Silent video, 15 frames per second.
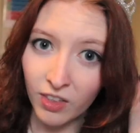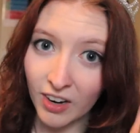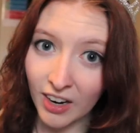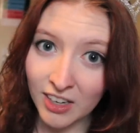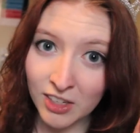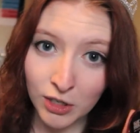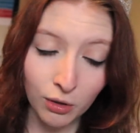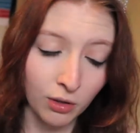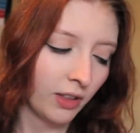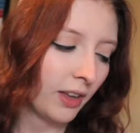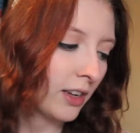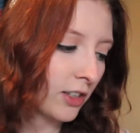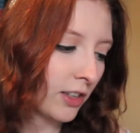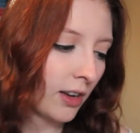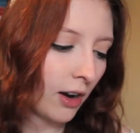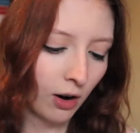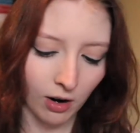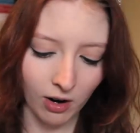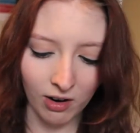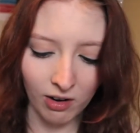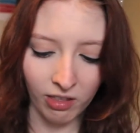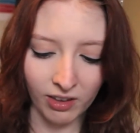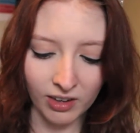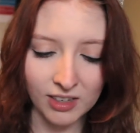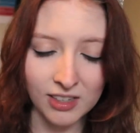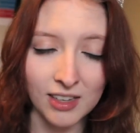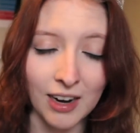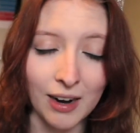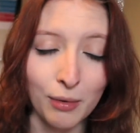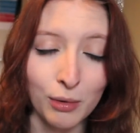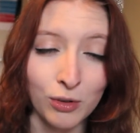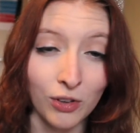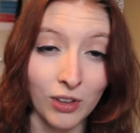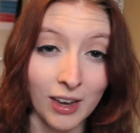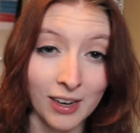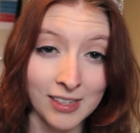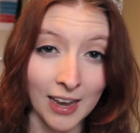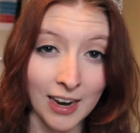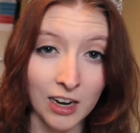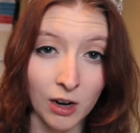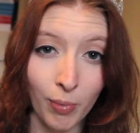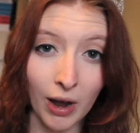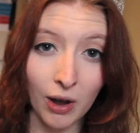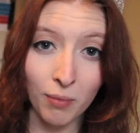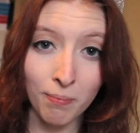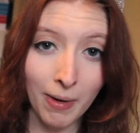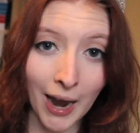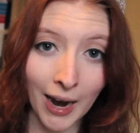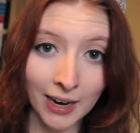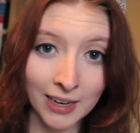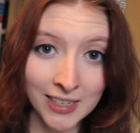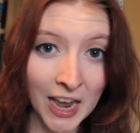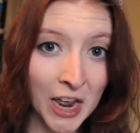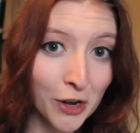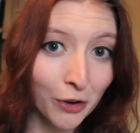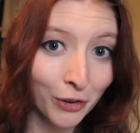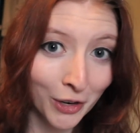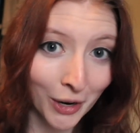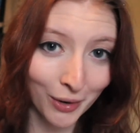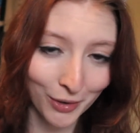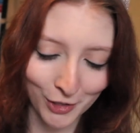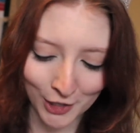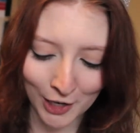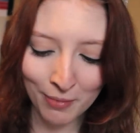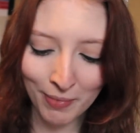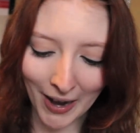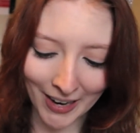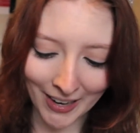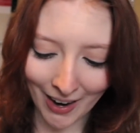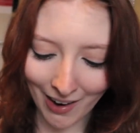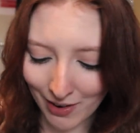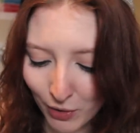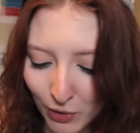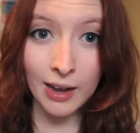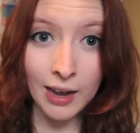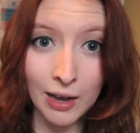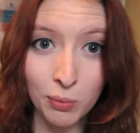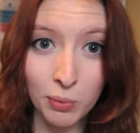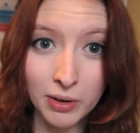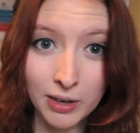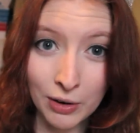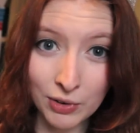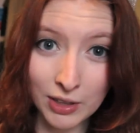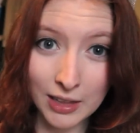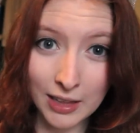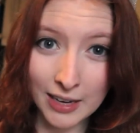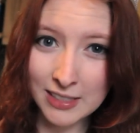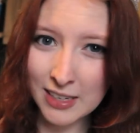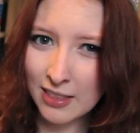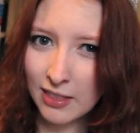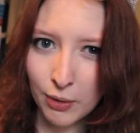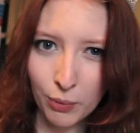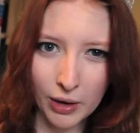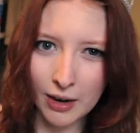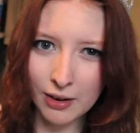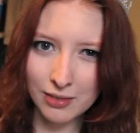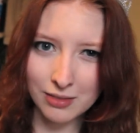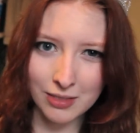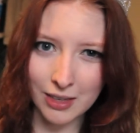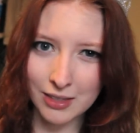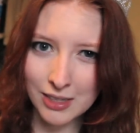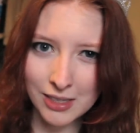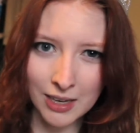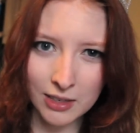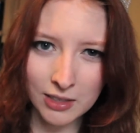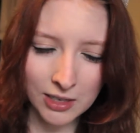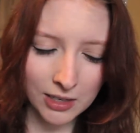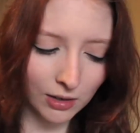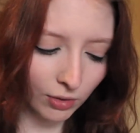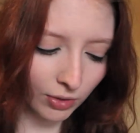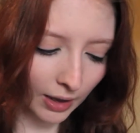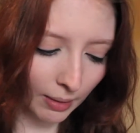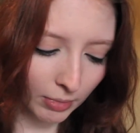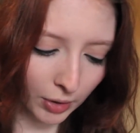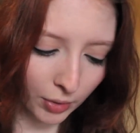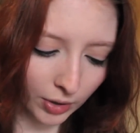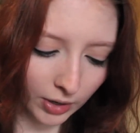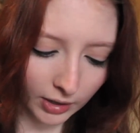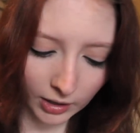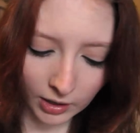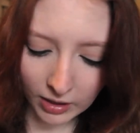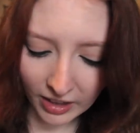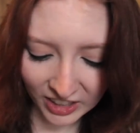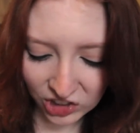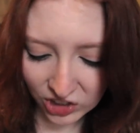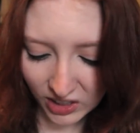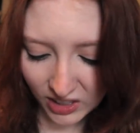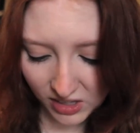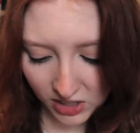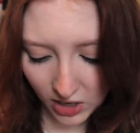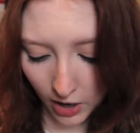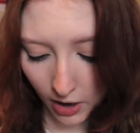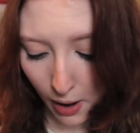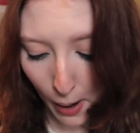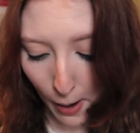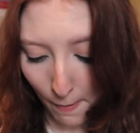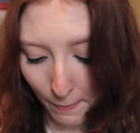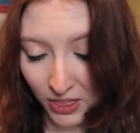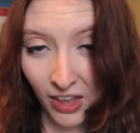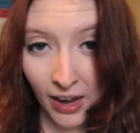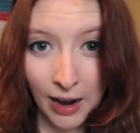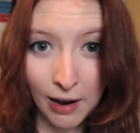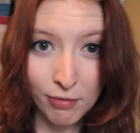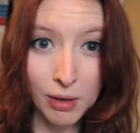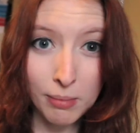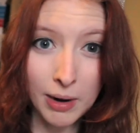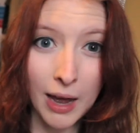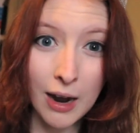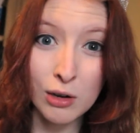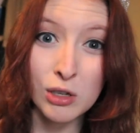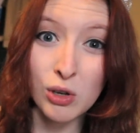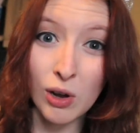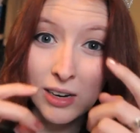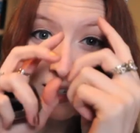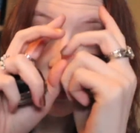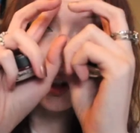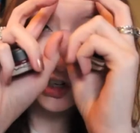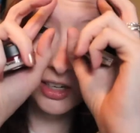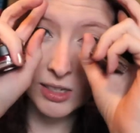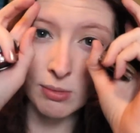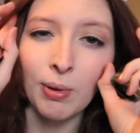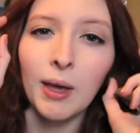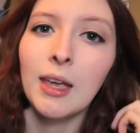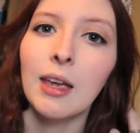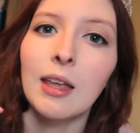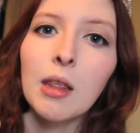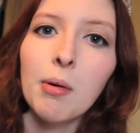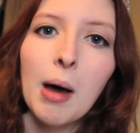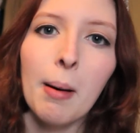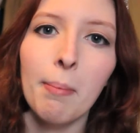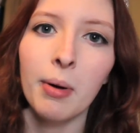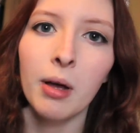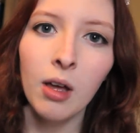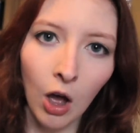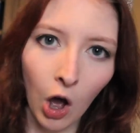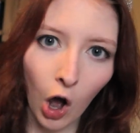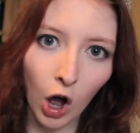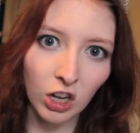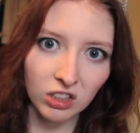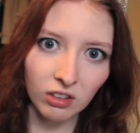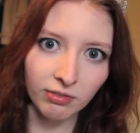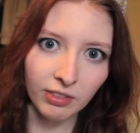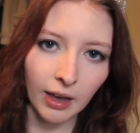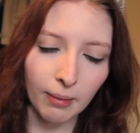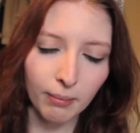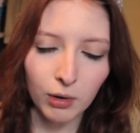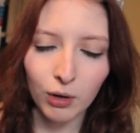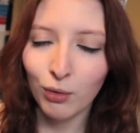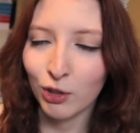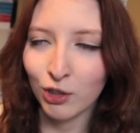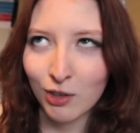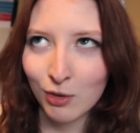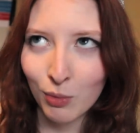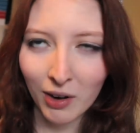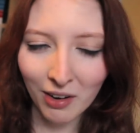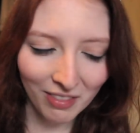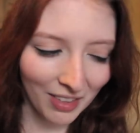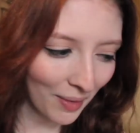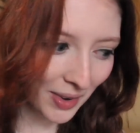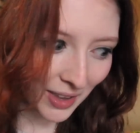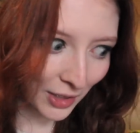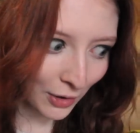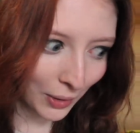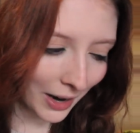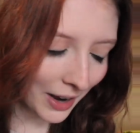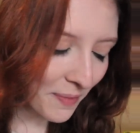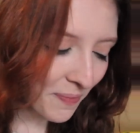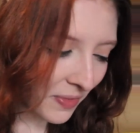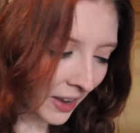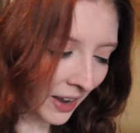The next two things are things that I was really excited about. MAC Tender Tones are back out. I had one, I really liked it. They discontinued them, they were in a collection, it's gone. But they have them now, so I suggest picking them up, all of them, or just one of them, either way.